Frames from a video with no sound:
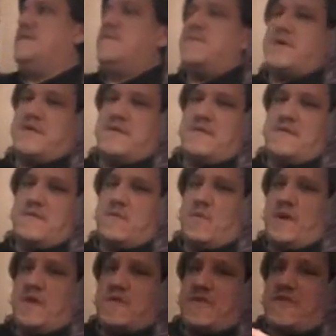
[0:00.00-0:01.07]
But the
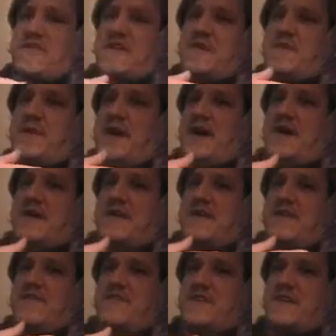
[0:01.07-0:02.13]
weirdest thing about
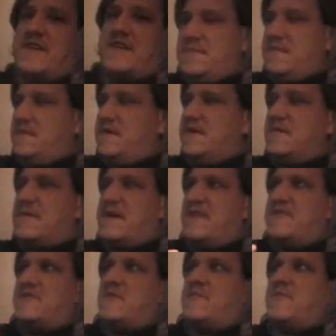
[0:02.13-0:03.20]
it is that it'll
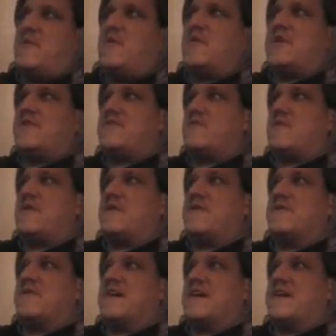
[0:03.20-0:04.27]
get to a point
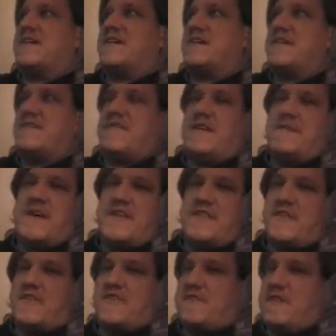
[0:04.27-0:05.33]
where, like, if I make
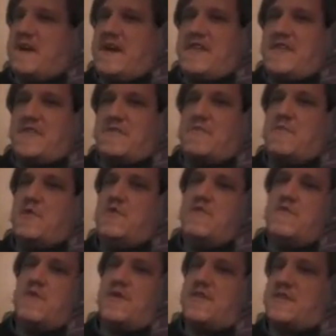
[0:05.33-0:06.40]
the slightest
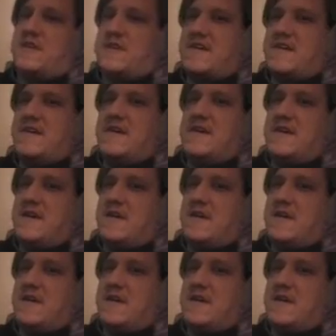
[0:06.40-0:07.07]
move with it, it